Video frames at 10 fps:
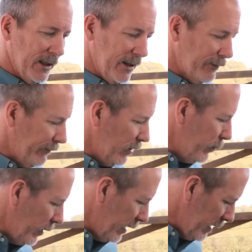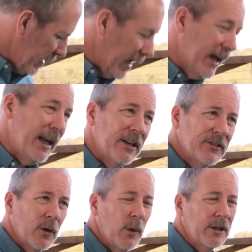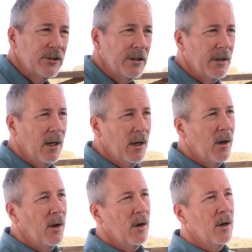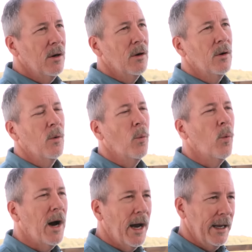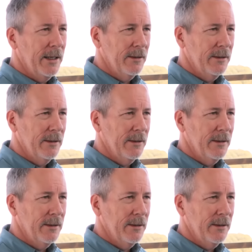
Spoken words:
different viewpoint and ask the question, why?